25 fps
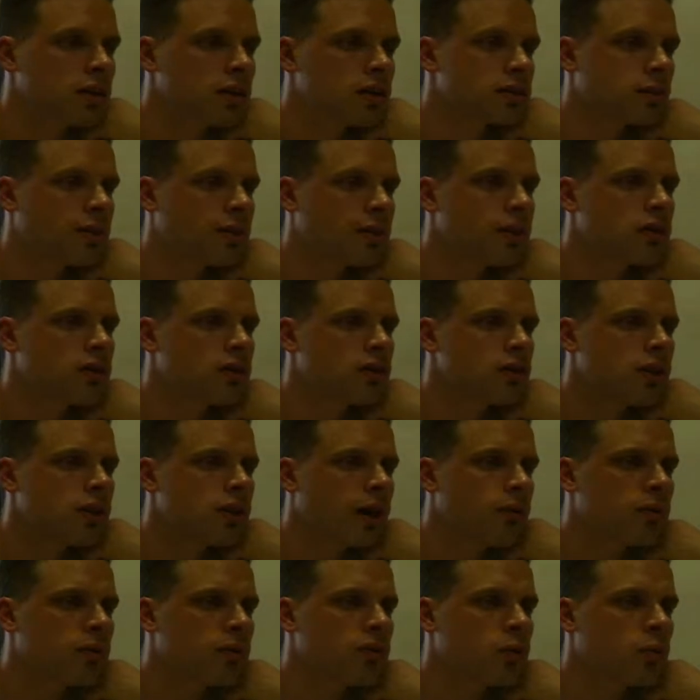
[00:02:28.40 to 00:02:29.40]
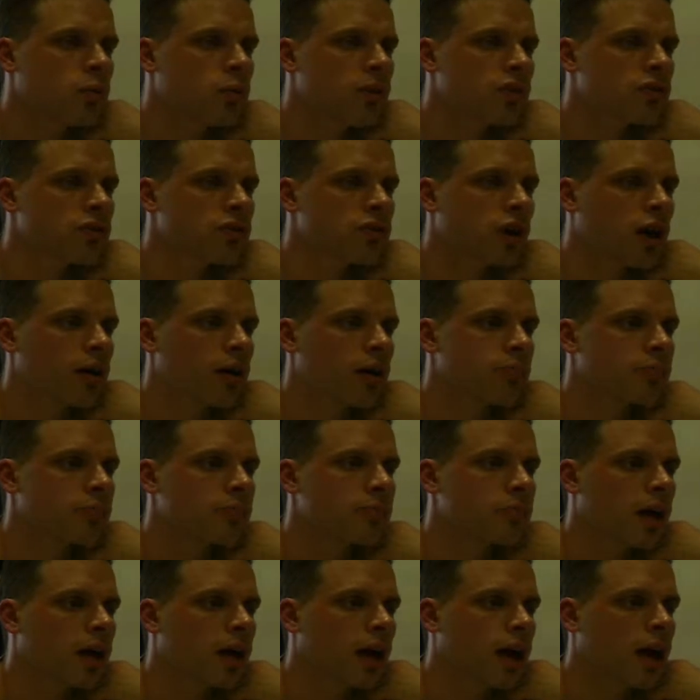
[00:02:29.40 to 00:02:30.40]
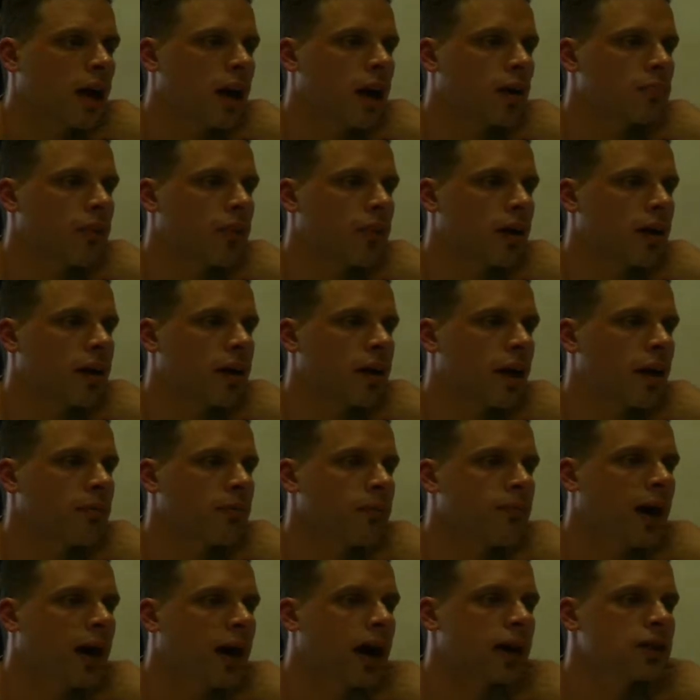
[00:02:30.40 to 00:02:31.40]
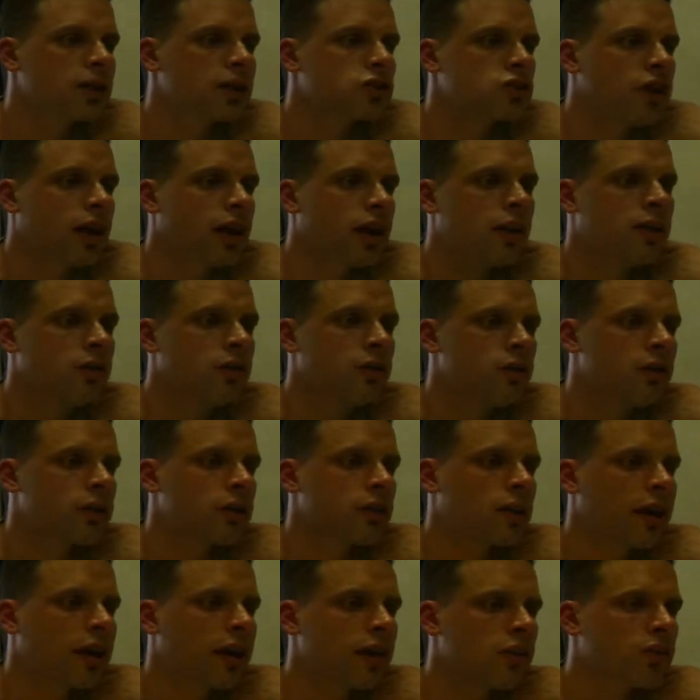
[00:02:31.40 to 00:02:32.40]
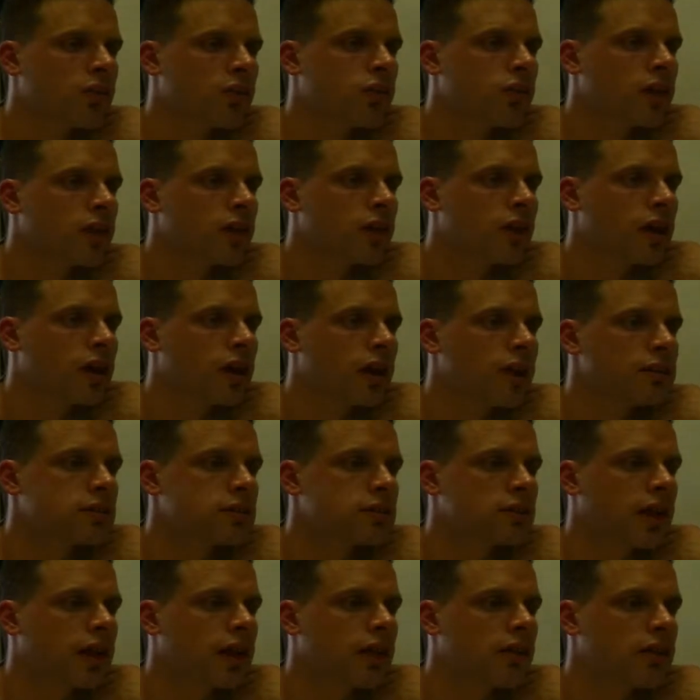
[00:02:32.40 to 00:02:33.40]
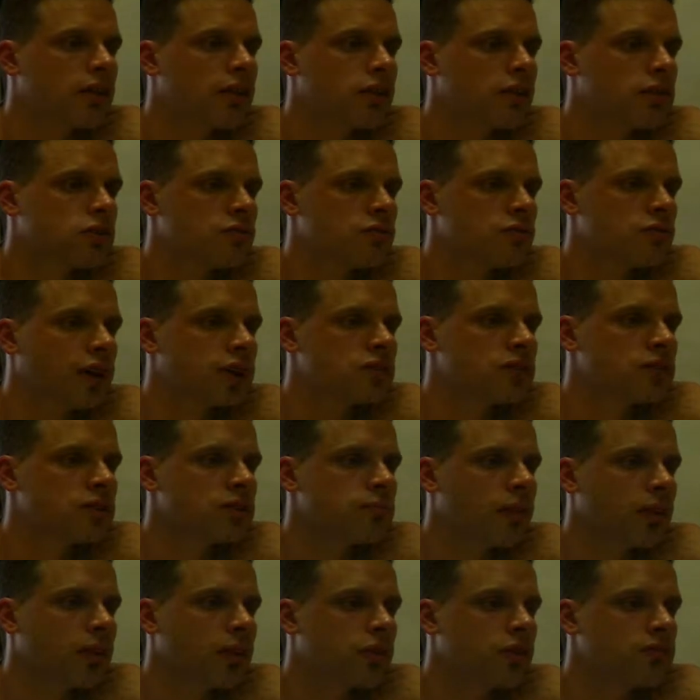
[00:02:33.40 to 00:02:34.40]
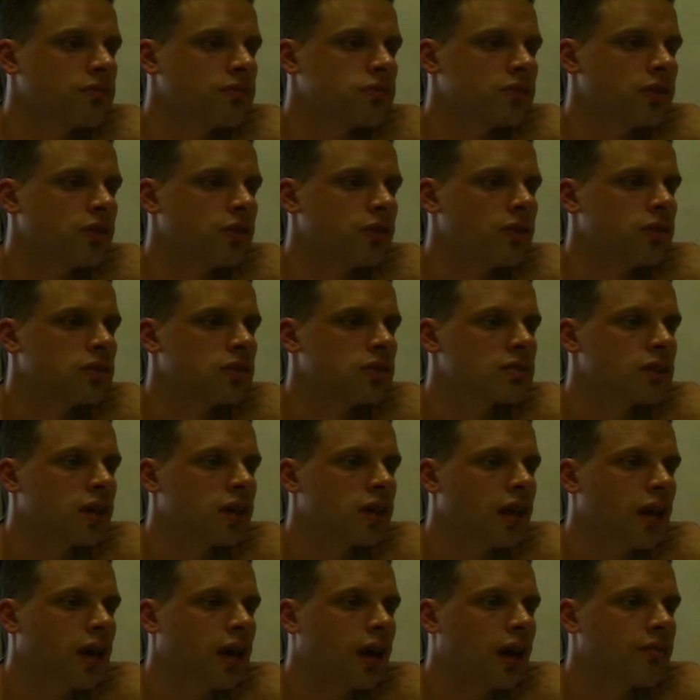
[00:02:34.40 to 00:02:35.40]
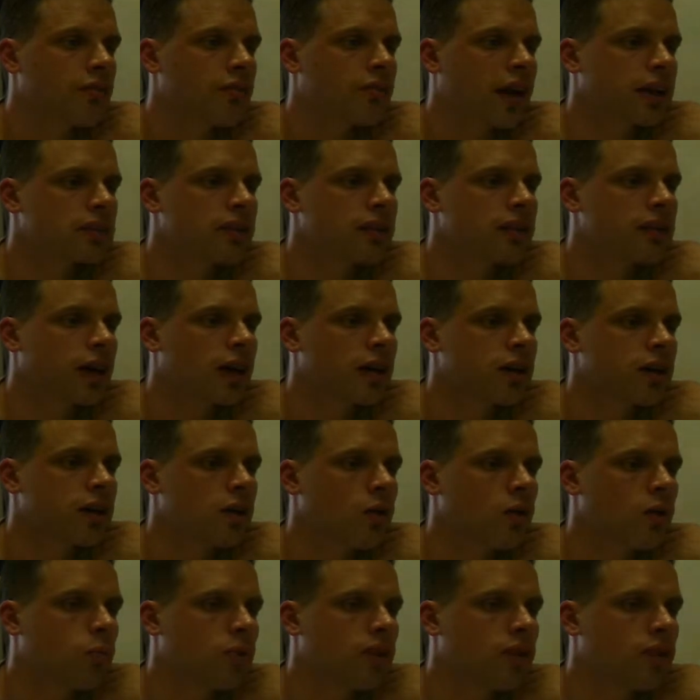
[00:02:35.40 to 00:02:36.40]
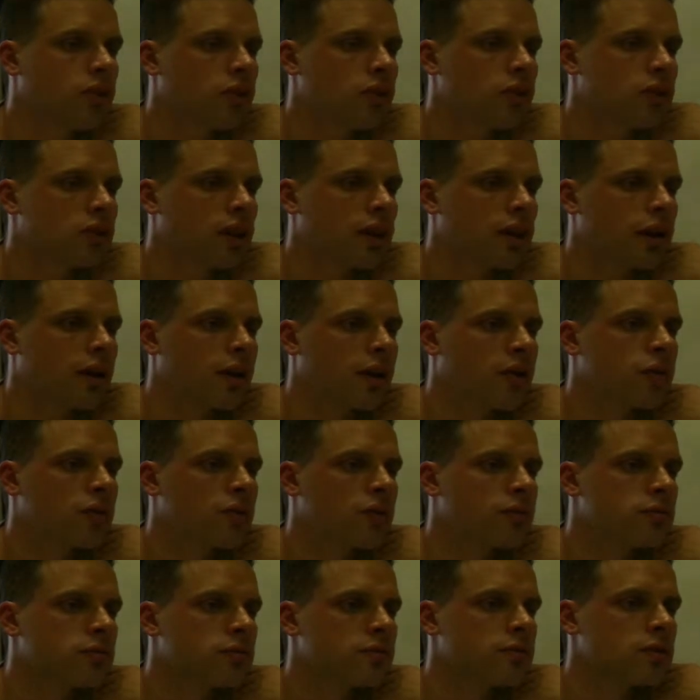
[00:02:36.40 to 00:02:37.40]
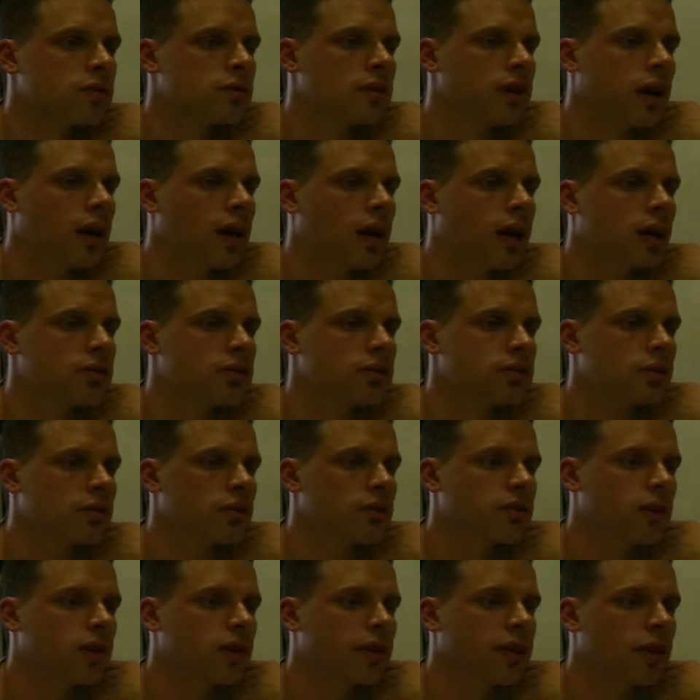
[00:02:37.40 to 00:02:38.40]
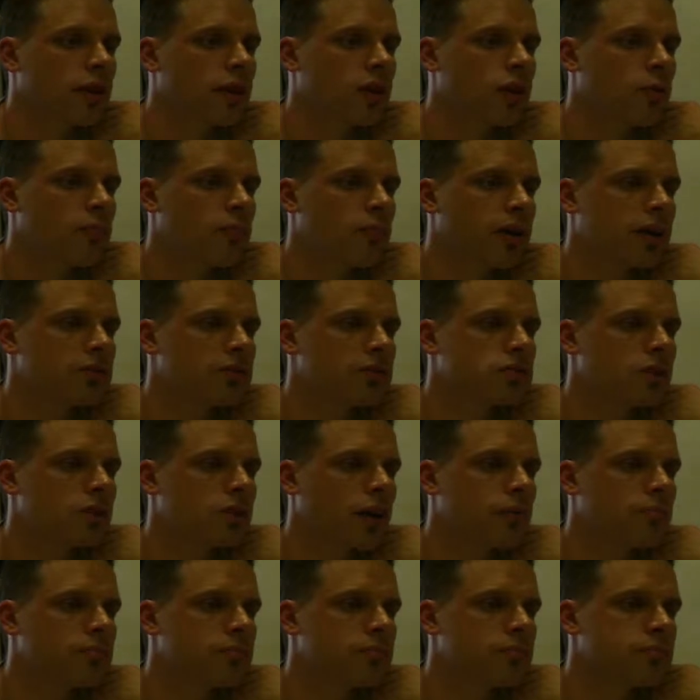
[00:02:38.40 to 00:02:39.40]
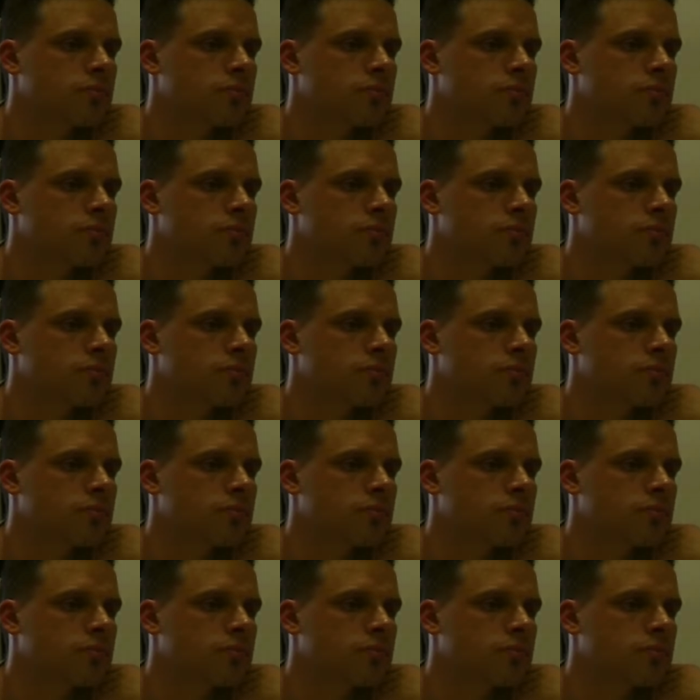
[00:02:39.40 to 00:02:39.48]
So we can do that with a with type by a marker trait unit length, and say that the direction method returns a vector with unit length. So create that compound type.